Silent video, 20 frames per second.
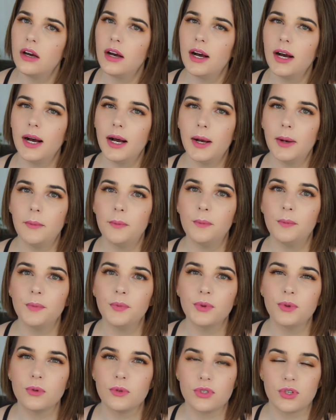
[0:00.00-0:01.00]
um,
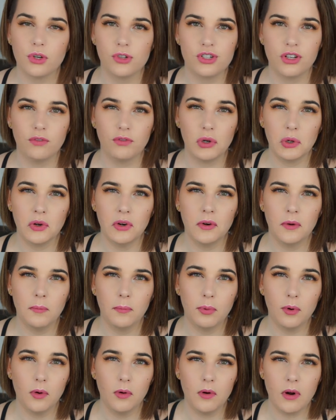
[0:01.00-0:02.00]
through searching for
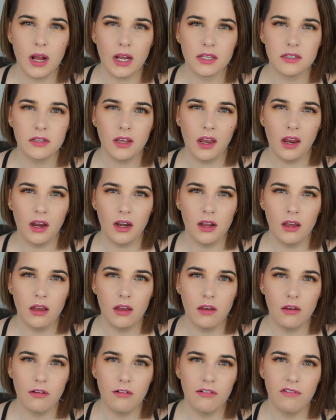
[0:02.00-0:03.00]
peroxide
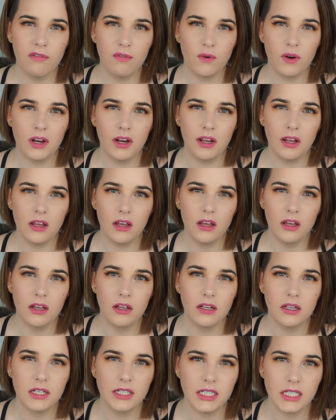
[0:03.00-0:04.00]
free
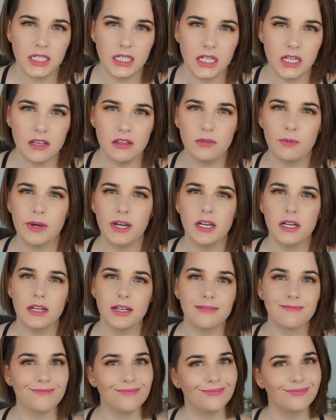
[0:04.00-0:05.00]
teeth
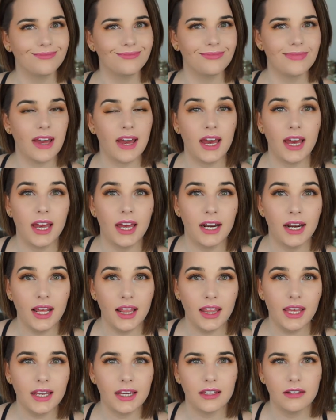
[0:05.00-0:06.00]
whitening. And
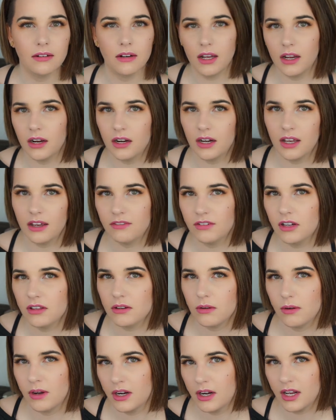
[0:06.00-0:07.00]
I like it. I already have
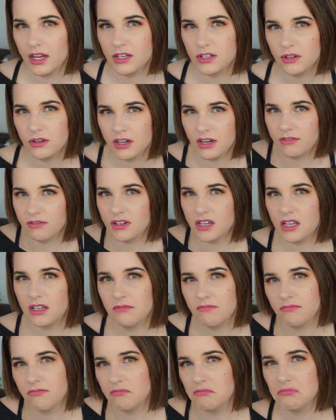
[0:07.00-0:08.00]
another one. I do it
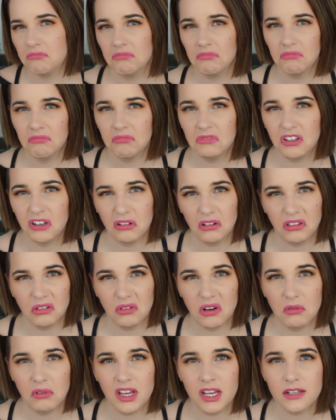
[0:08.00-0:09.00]
every two to
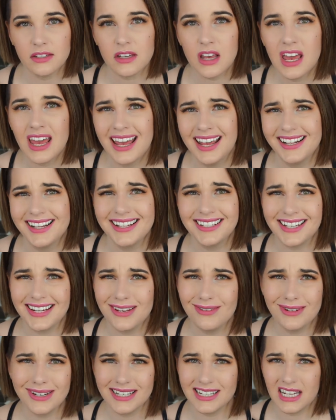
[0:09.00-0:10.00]
three weeks. And they
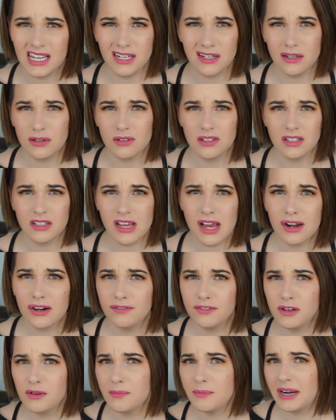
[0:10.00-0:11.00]
say you get 10 uses out
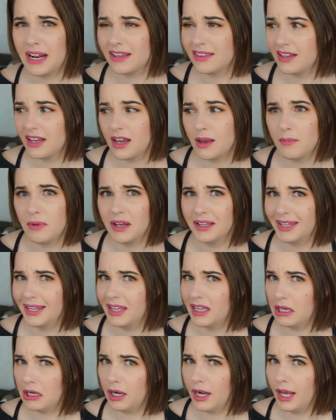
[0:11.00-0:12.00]
of them, but I think I bought
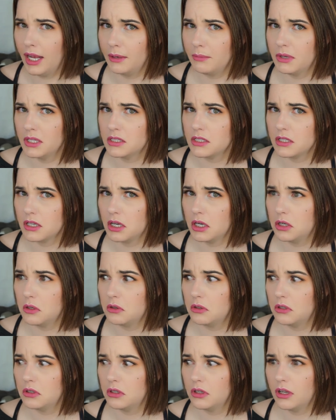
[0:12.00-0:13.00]
that like nine months
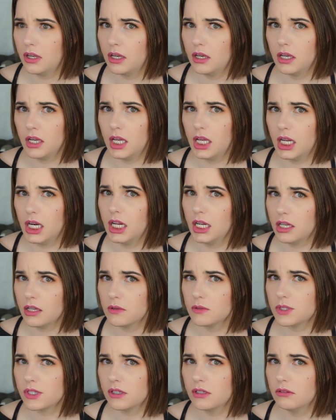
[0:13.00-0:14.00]
ago and I
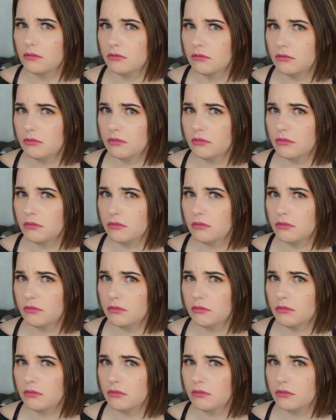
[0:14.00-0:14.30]
use it